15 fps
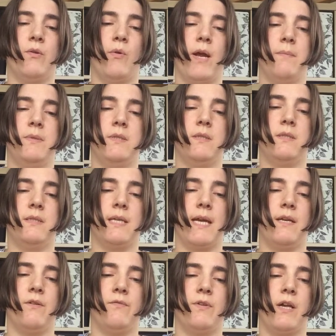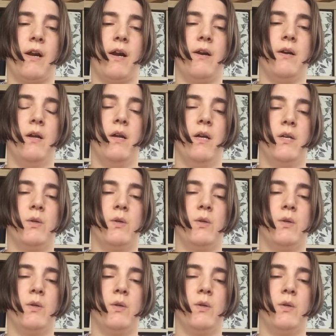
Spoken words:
grams skein of yarn,